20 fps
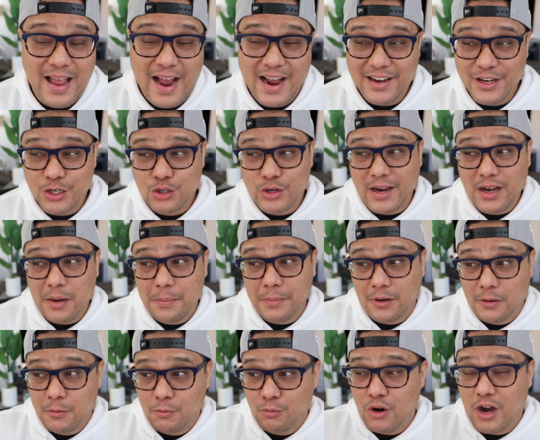I didn't try to
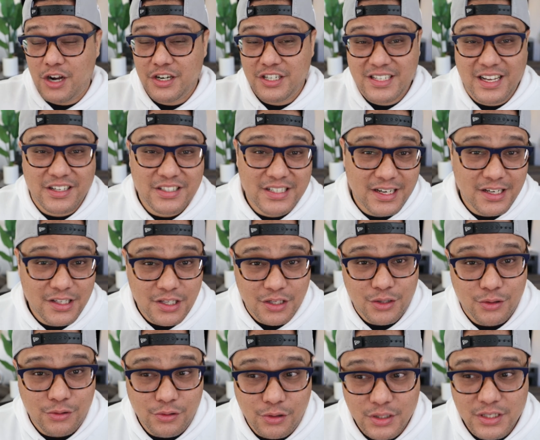build projects outside of
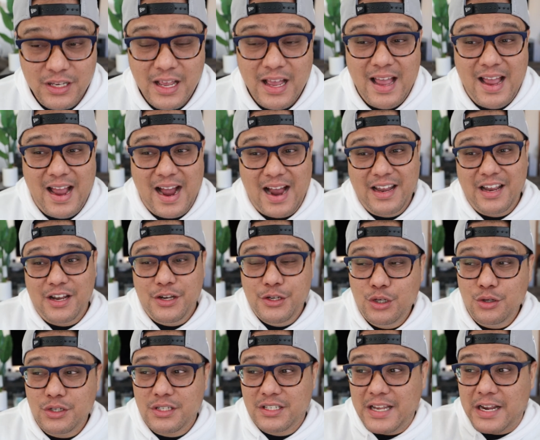tutorials. I didn't
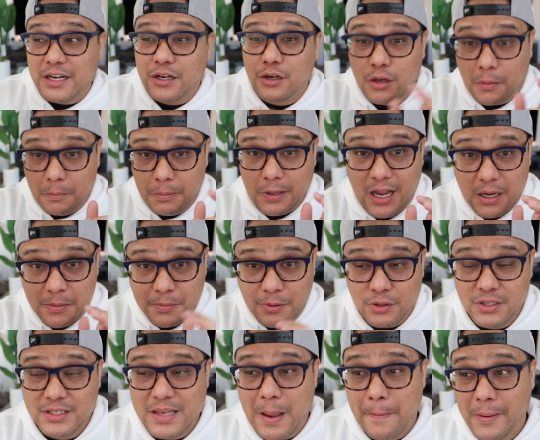use technical blog
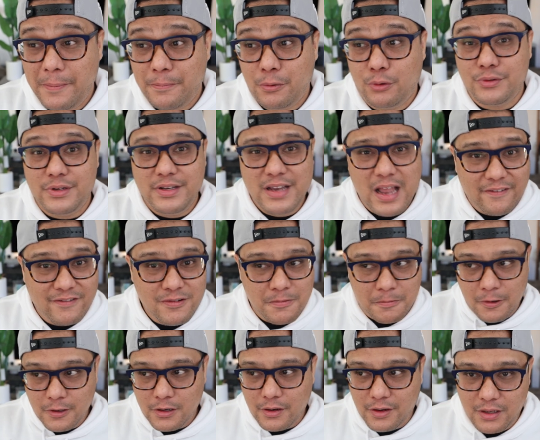posts that people never
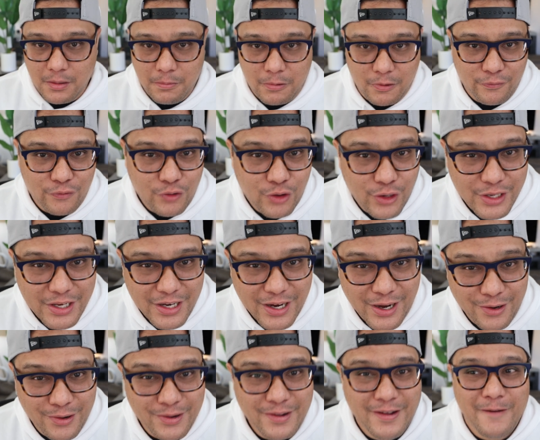put on their portfolio,